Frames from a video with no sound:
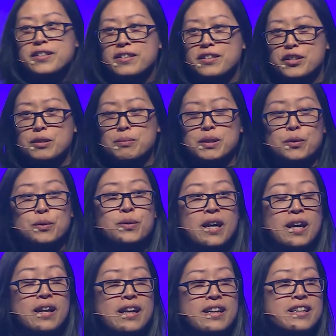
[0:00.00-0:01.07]
and the ships and all
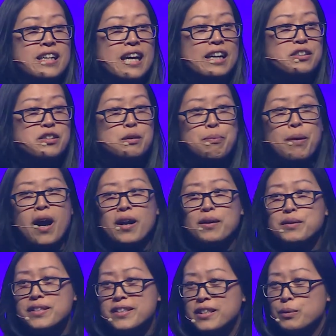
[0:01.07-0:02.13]
that, and actually
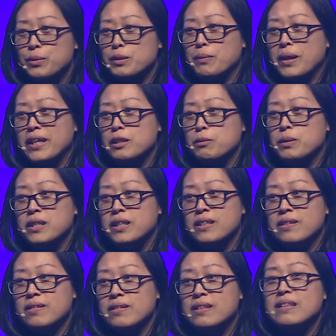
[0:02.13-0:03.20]
piracy was my
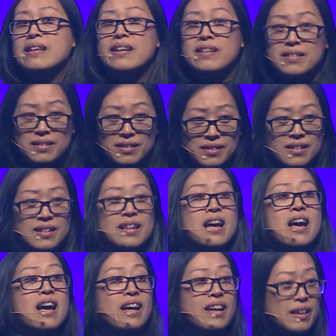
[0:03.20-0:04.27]
expertise. Yes,
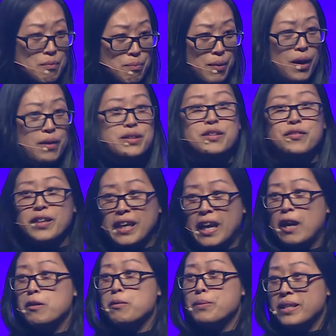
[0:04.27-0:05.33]
Pirates of the
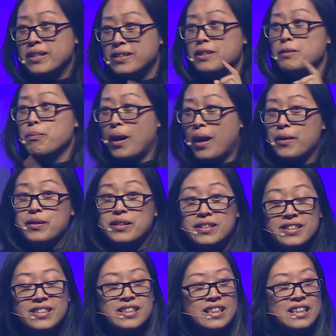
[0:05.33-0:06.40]
Caribbean's
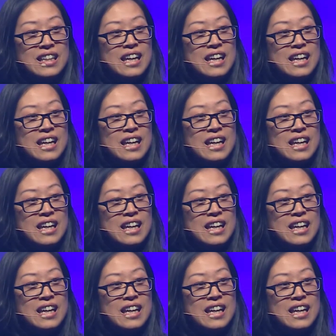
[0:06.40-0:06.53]
pirates.